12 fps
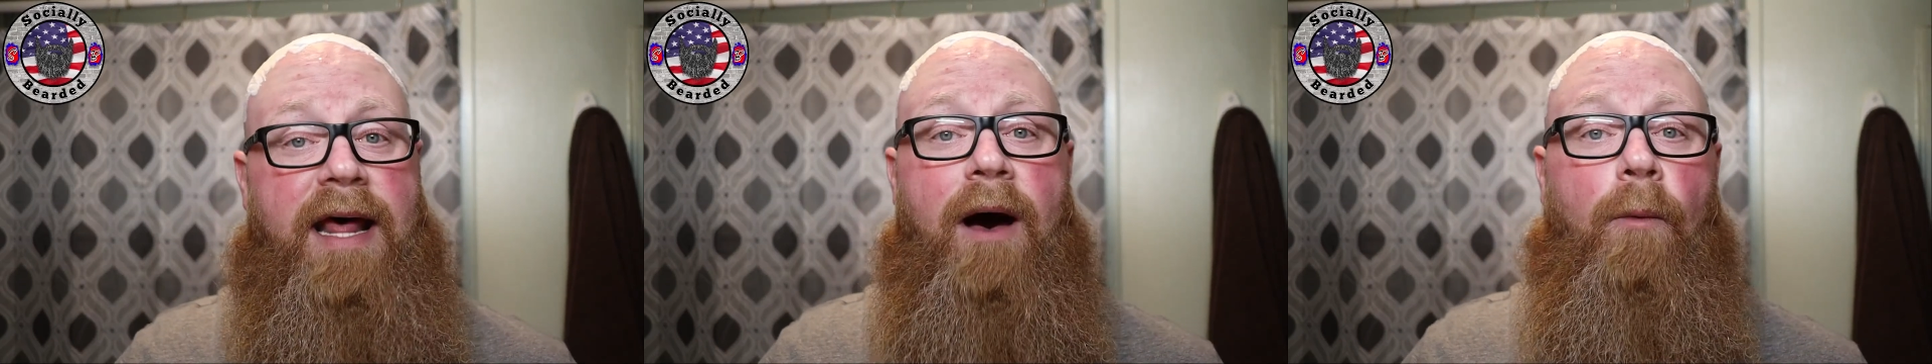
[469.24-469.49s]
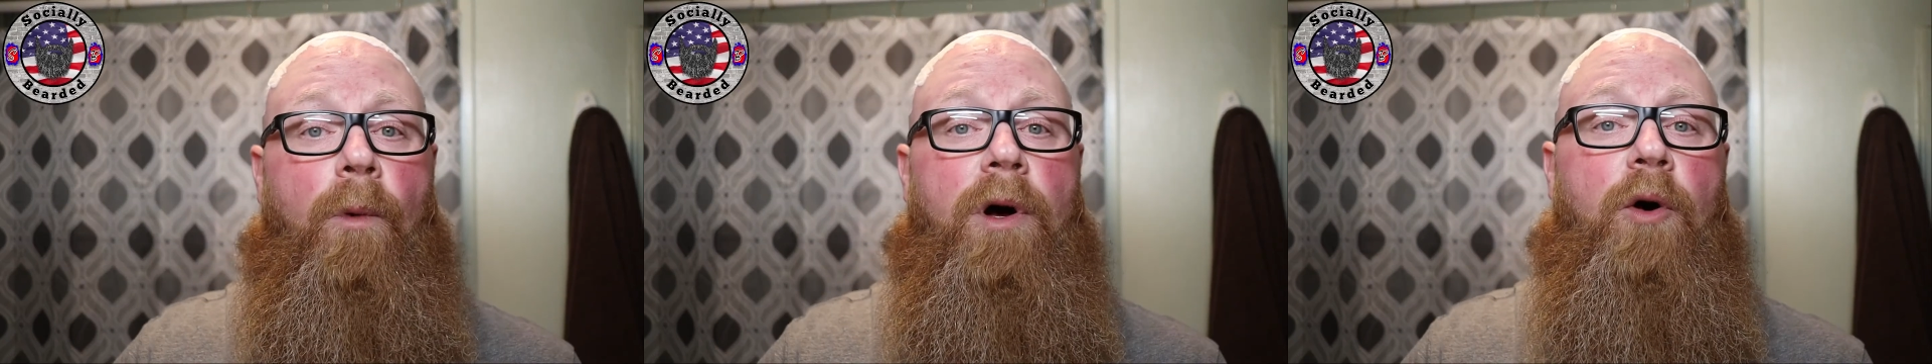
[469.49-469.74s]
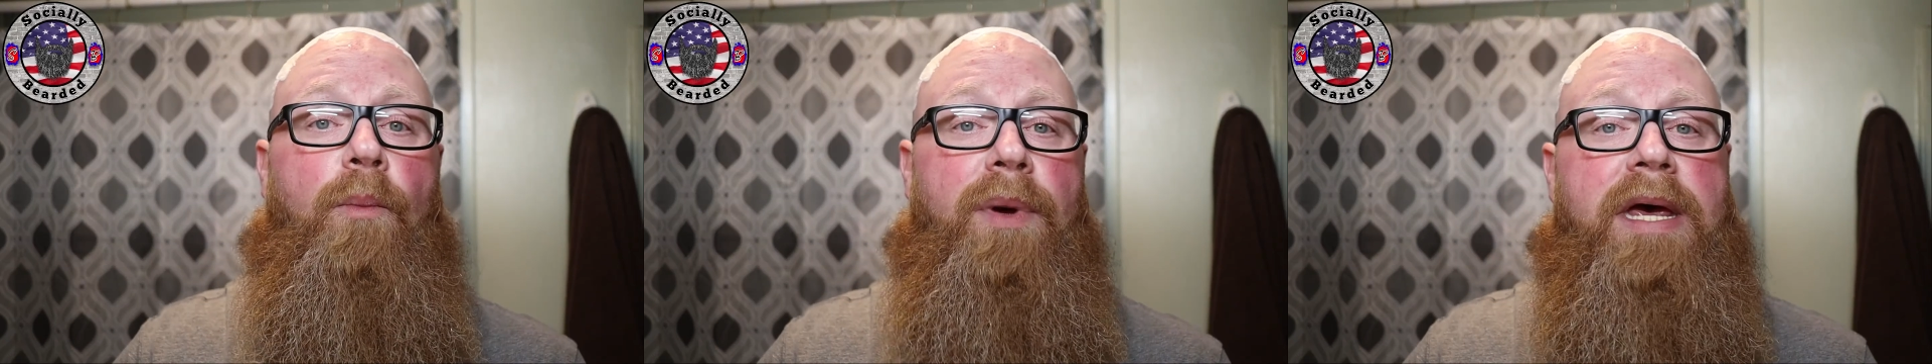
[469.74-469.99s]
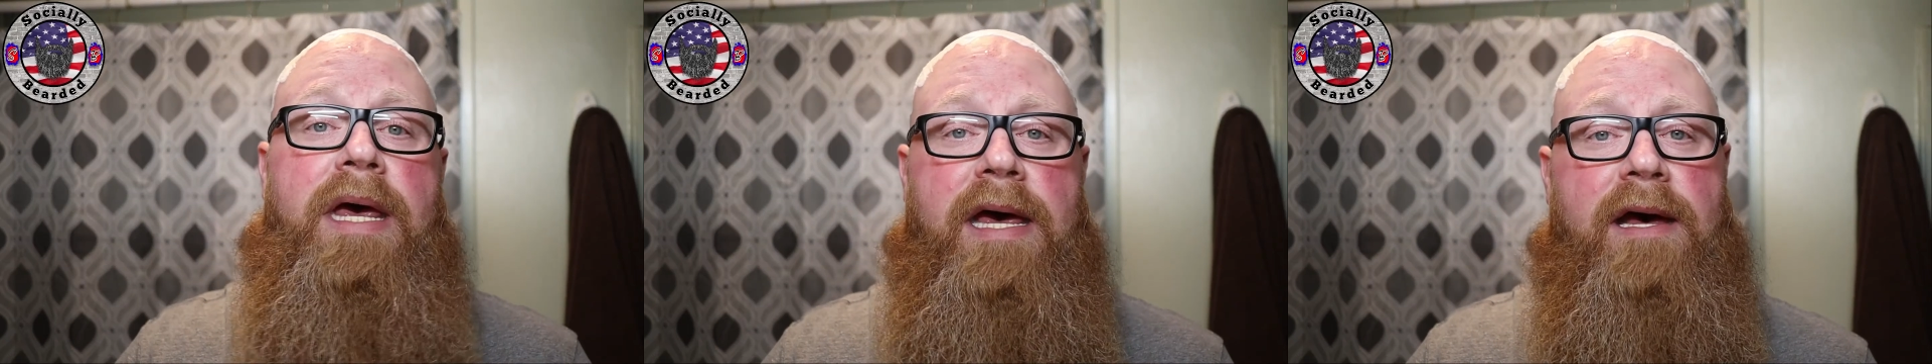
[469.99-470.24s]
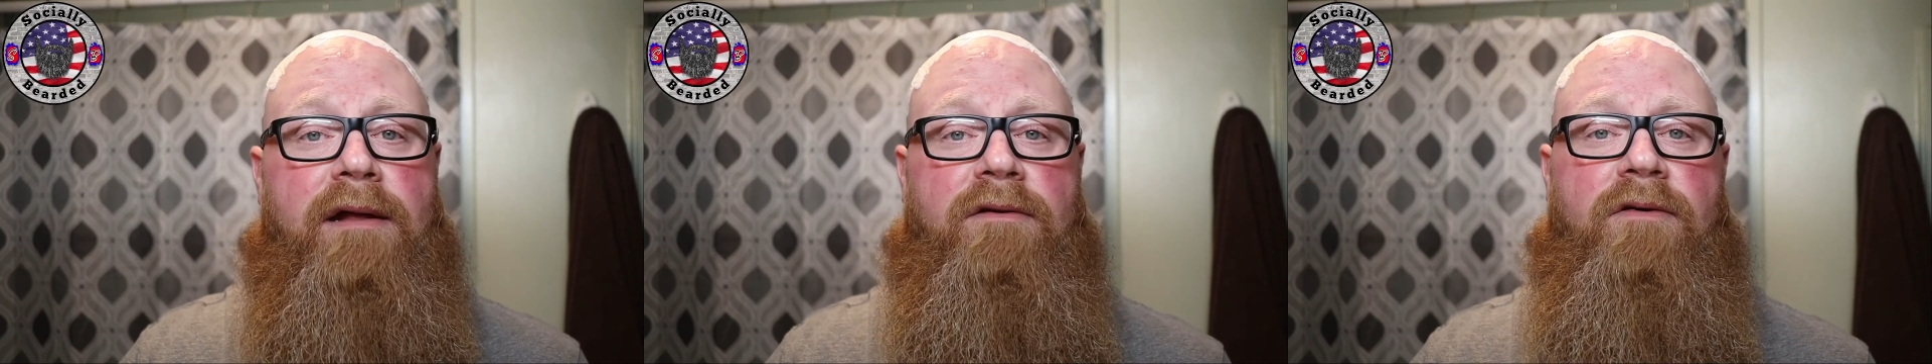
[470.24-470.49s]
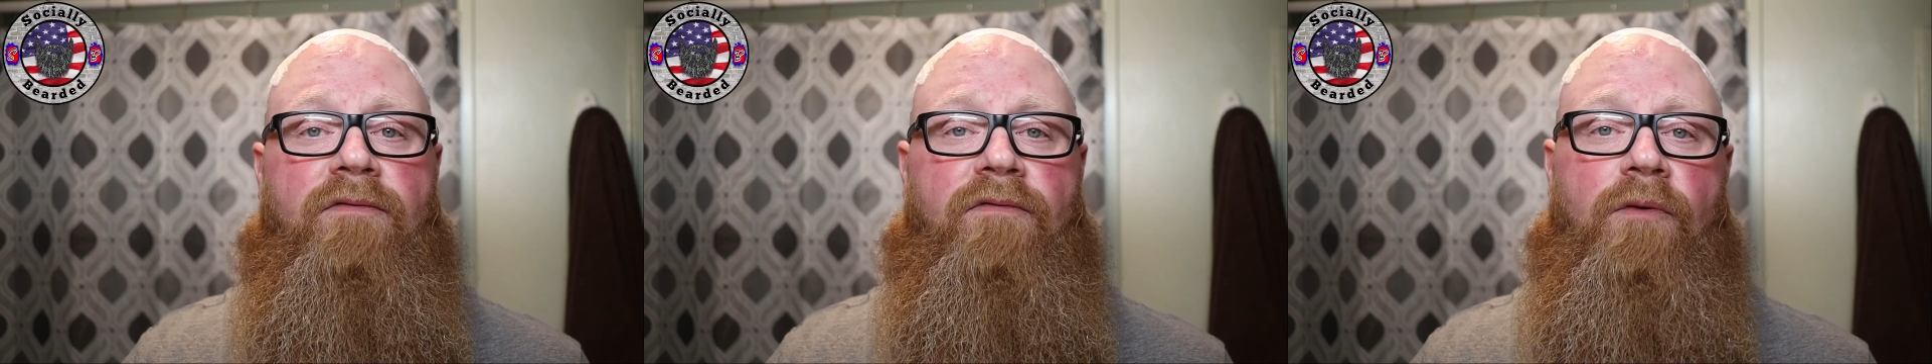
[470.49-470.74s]
that will be it
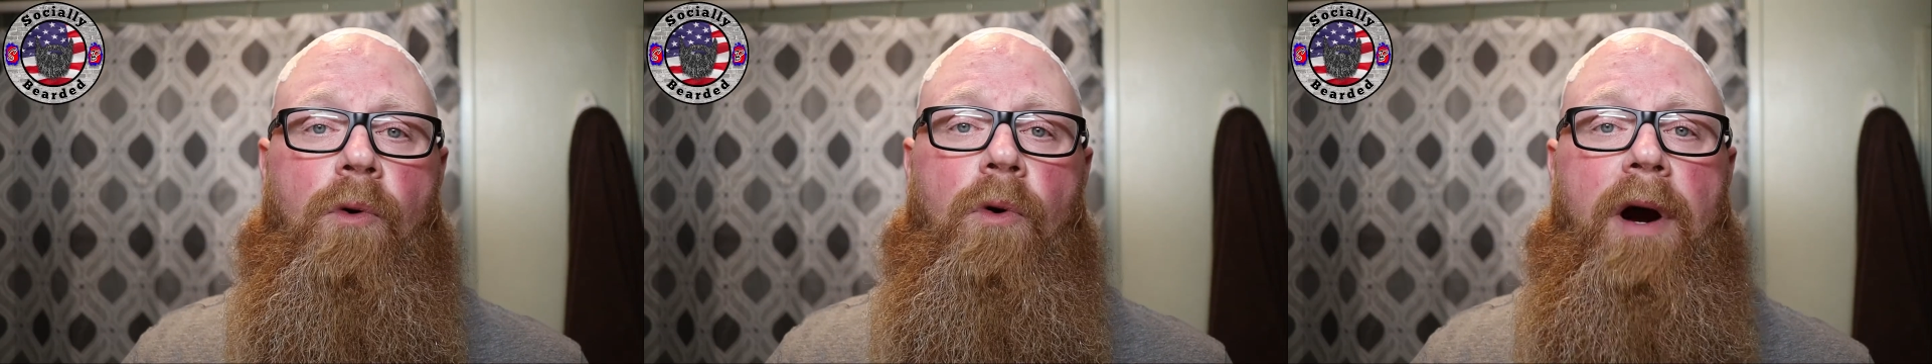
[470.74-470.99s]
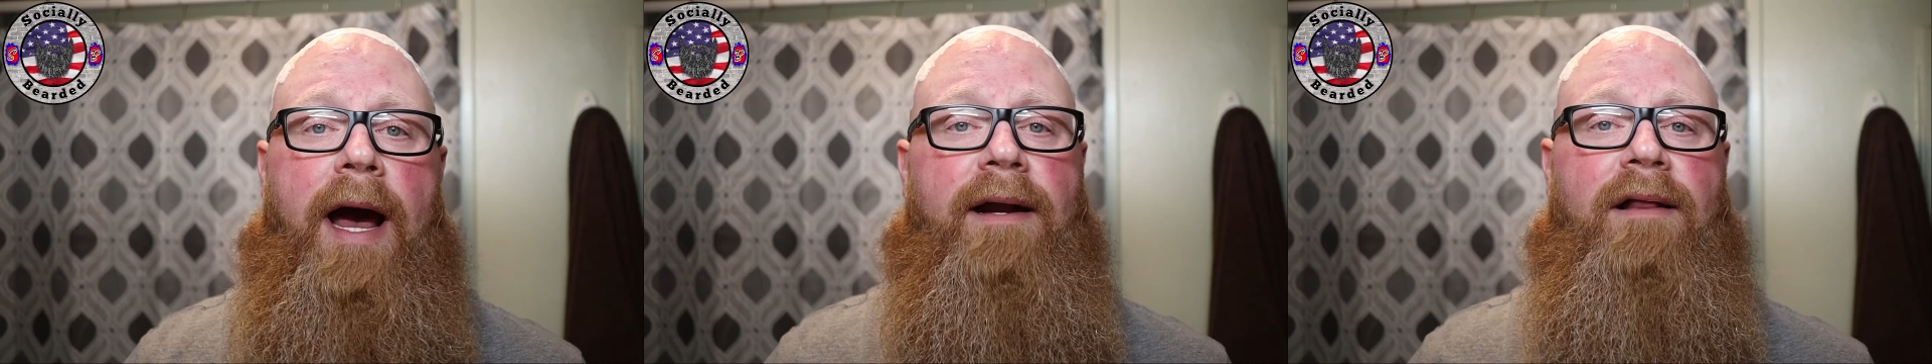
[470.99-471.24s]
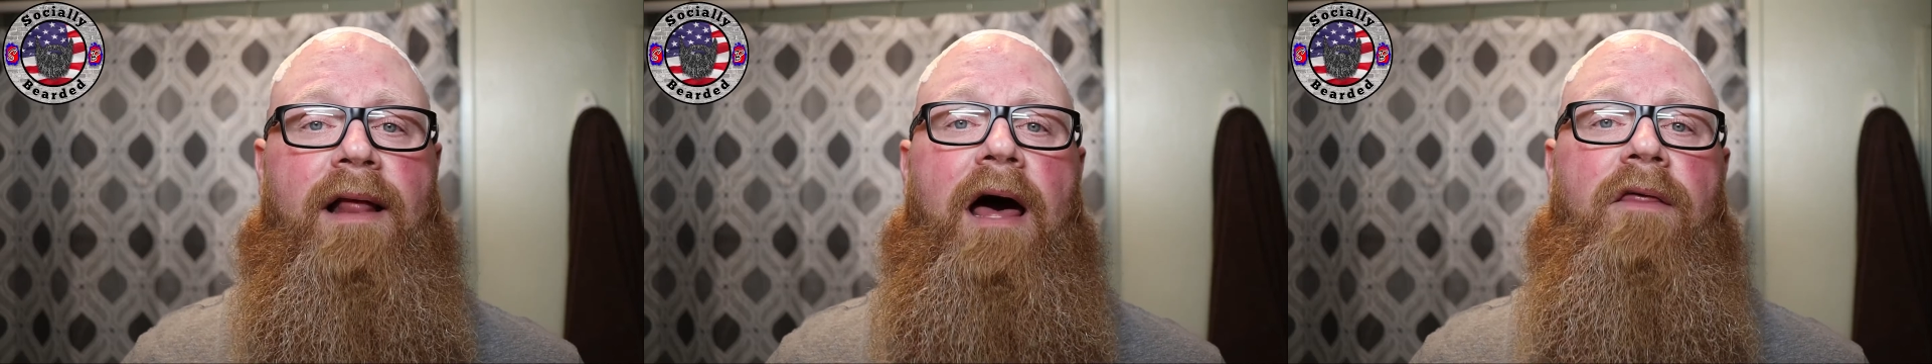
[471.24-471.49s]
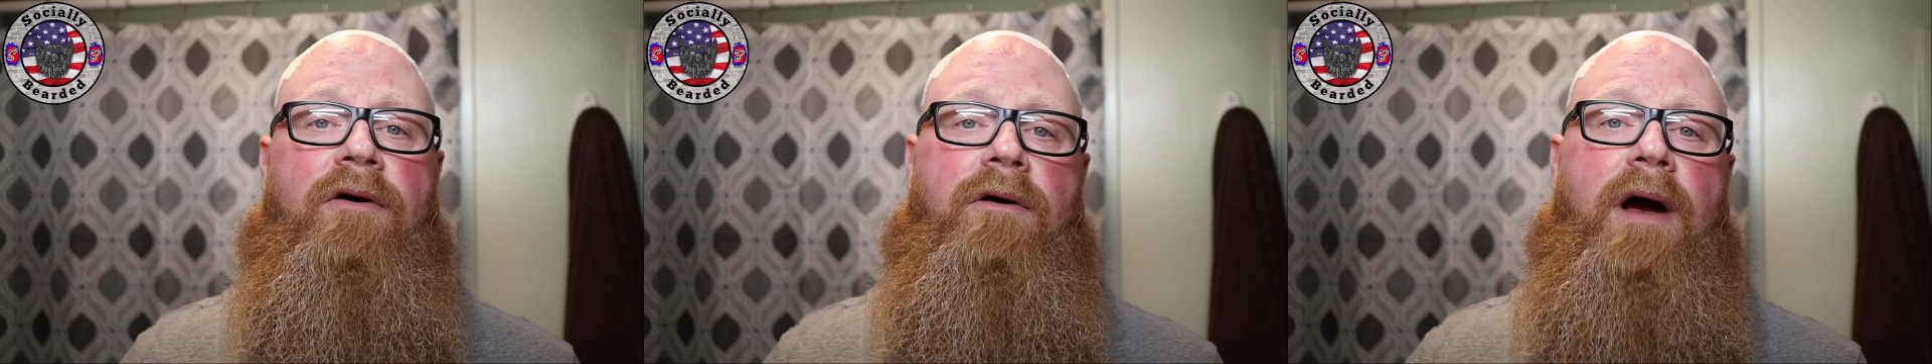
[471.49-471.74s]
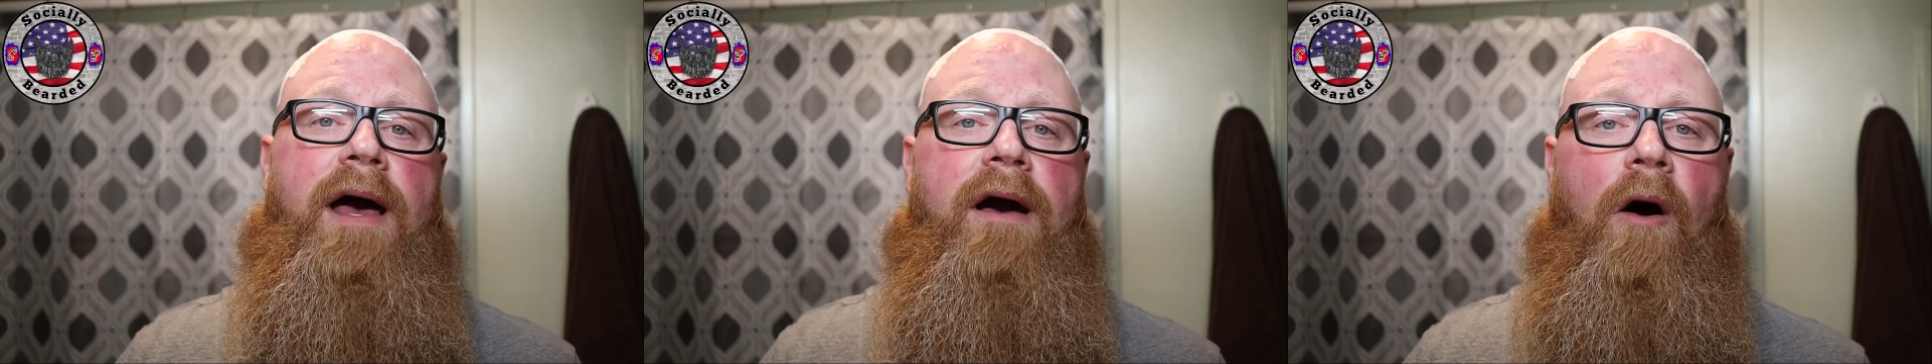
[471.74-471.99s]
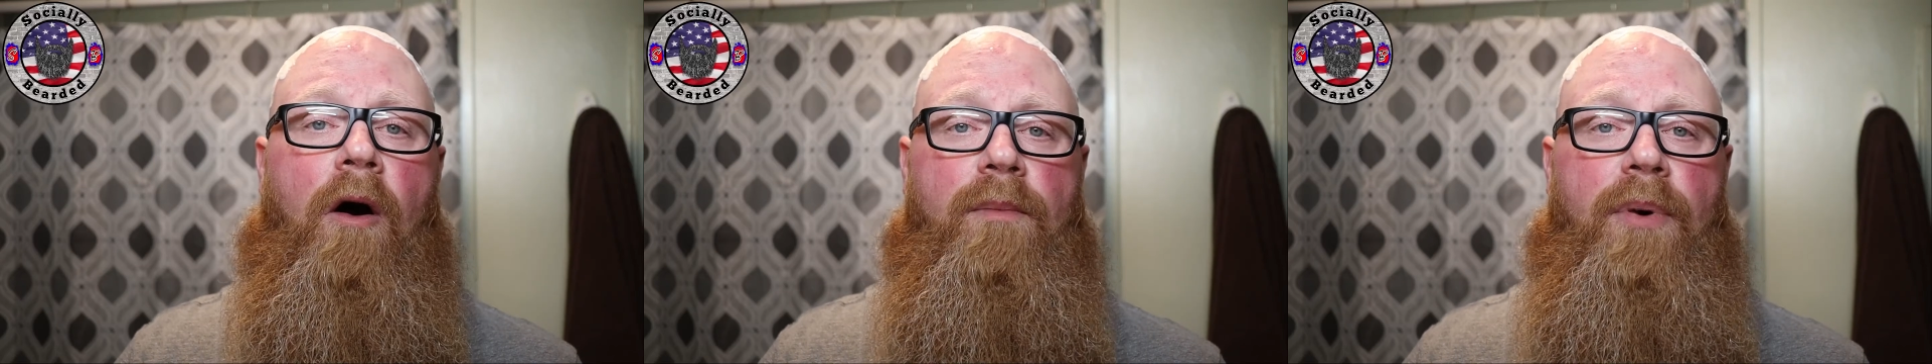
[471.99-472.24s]
for how to lather a
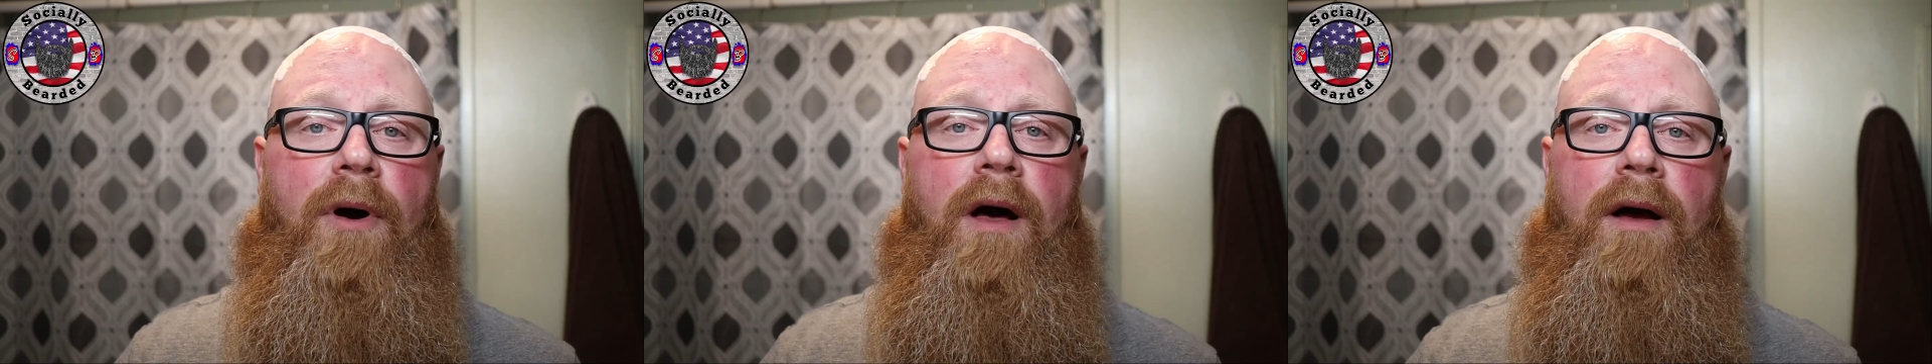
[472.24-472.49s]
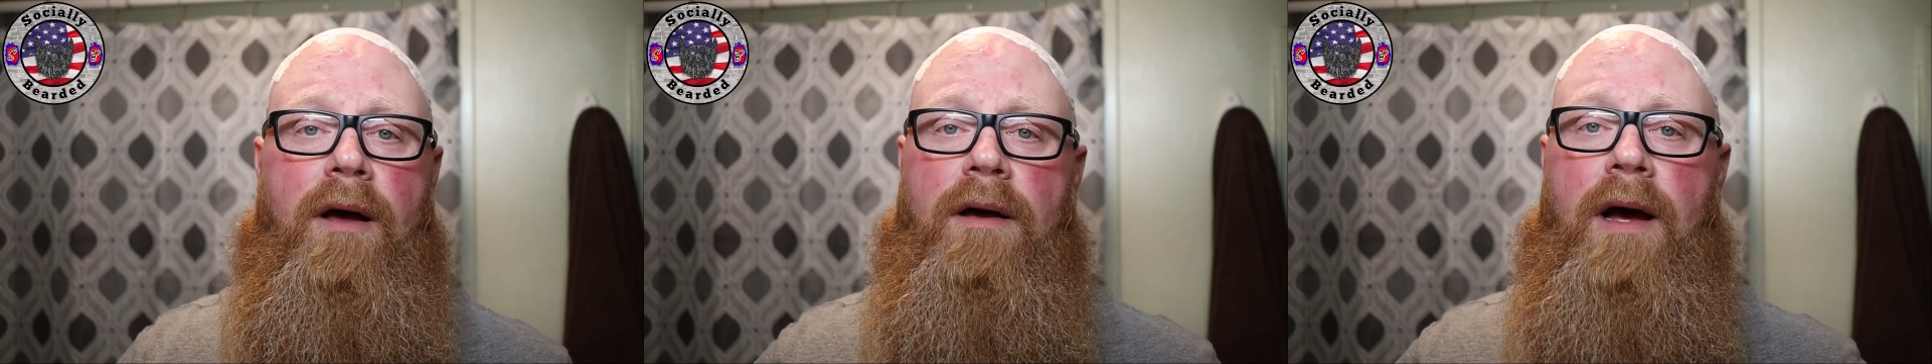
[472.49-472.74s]
hard puck.